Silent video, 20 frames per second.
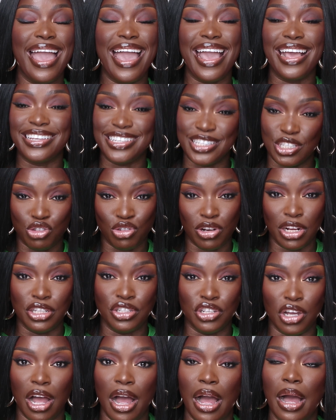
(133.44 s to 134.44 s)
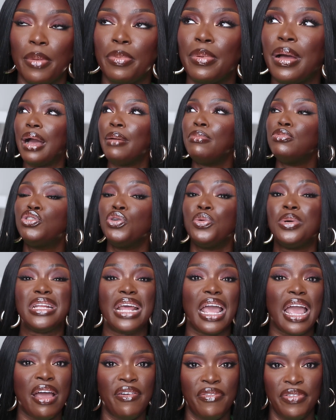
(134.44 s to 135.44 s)
extra job, I'm doing
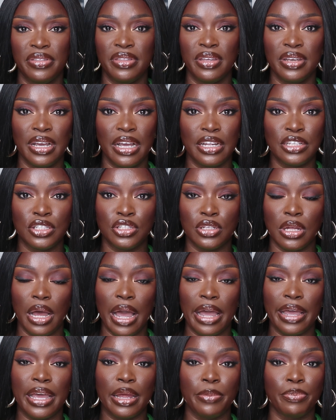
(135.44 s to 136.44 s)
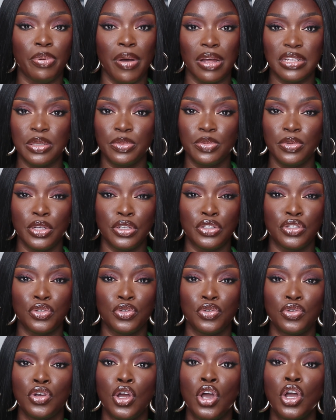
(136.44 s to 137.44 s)
everything I can possibly
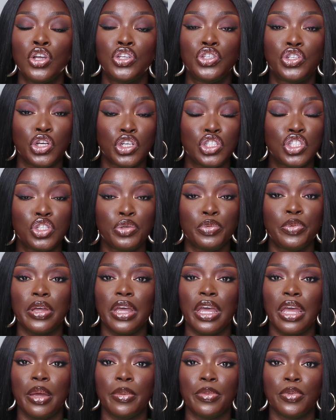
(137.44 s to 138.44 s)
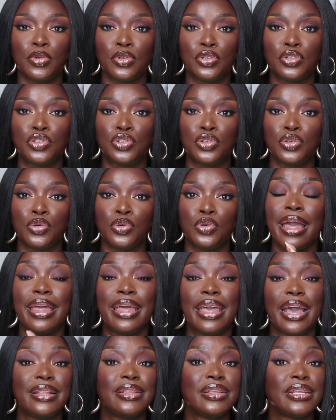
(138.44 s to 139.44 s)
do just to be able to
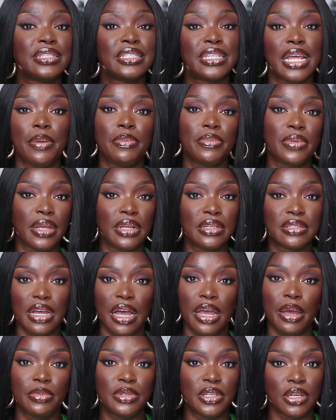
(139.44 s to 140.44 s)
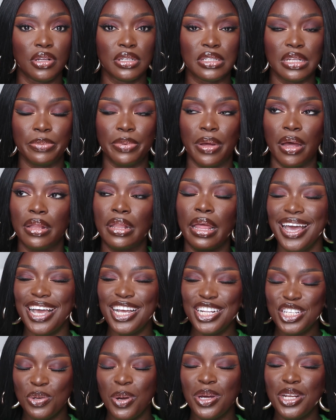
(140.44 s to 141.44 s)
get the same things I am jealous about.
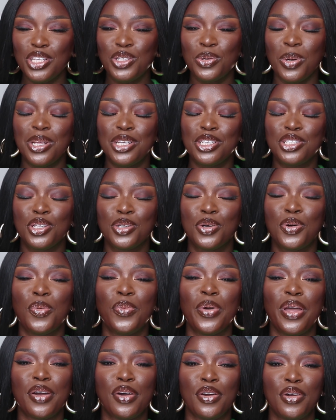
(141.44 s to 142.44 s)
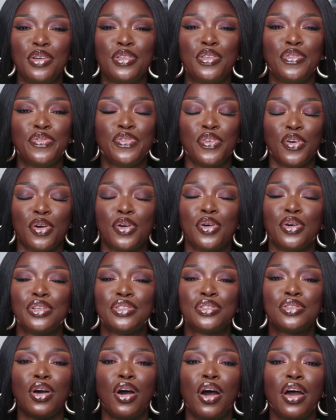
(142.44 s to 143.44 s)
In 2022, we are going to
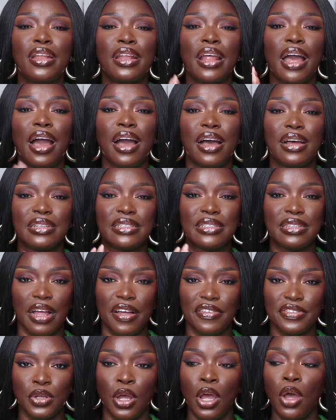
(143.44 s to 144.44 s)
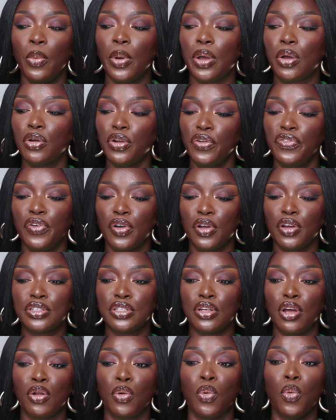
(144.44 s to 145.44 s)
focus on ourselves. We're going to
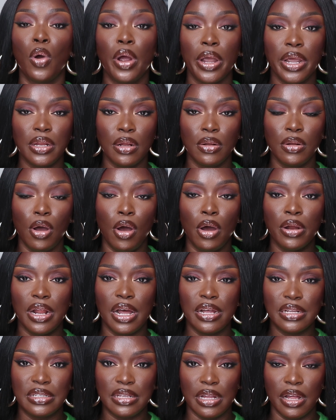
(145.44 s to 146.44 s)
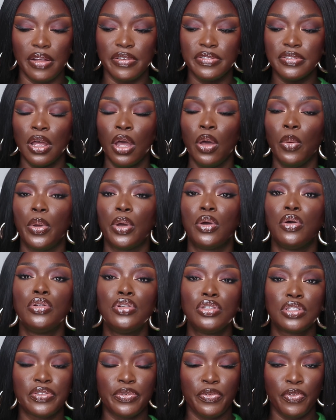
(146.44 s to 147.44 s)
focus on working on ourselves. We're
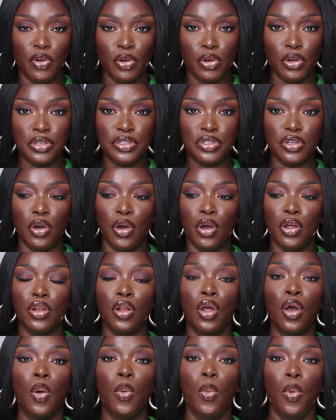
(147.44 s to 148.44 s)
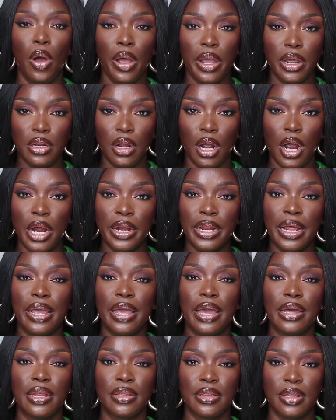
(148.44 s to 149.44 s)
going to focus on working hard
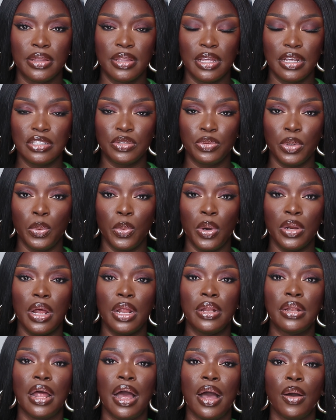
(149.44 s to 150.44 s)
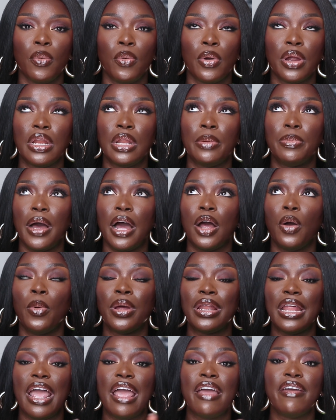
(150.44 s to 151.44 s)
and getting the things we want and not worried about
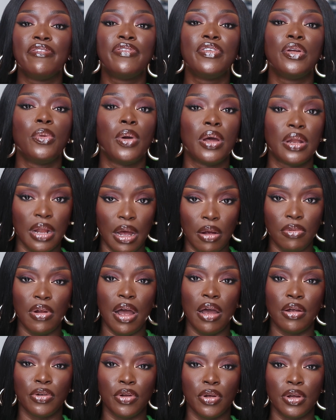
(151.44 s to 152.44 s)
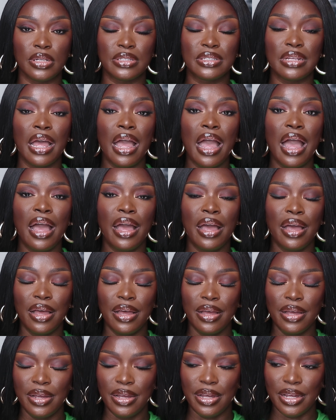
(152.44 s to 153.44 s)
what everyone around us
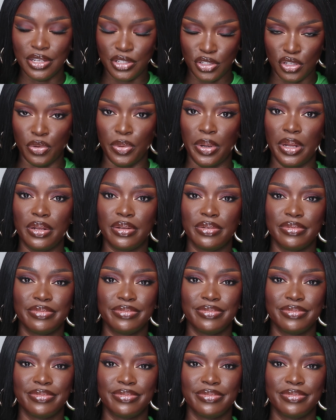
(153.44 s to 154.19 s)
is doing.